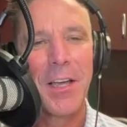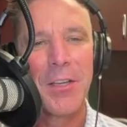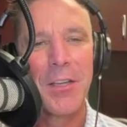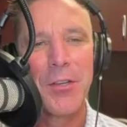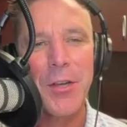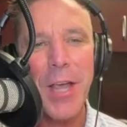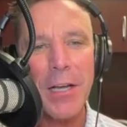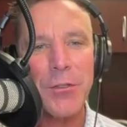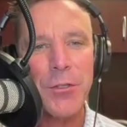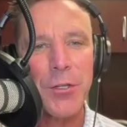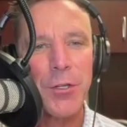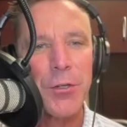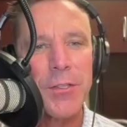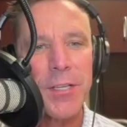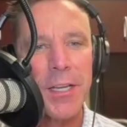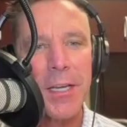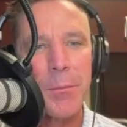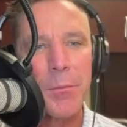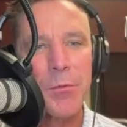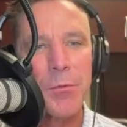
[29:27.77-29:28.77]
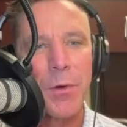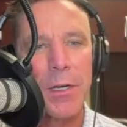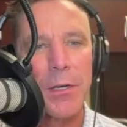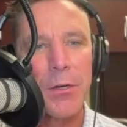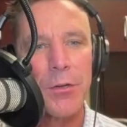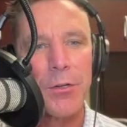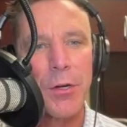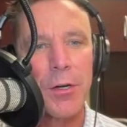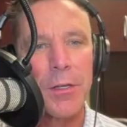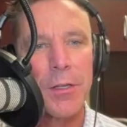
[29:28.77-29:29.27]
got two teams when you're
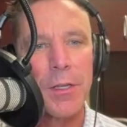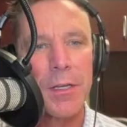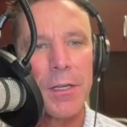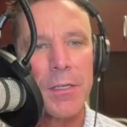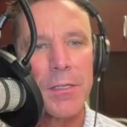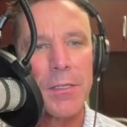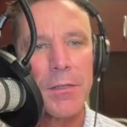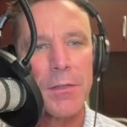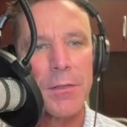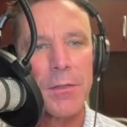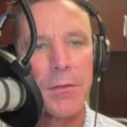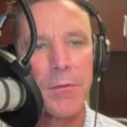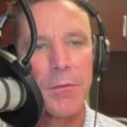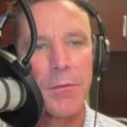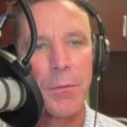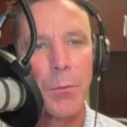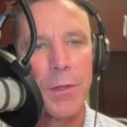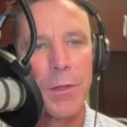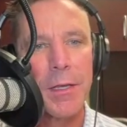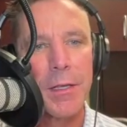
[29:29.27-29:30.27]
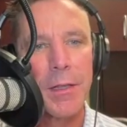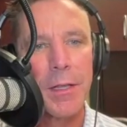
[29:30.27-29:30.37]
doing this with the Olympics?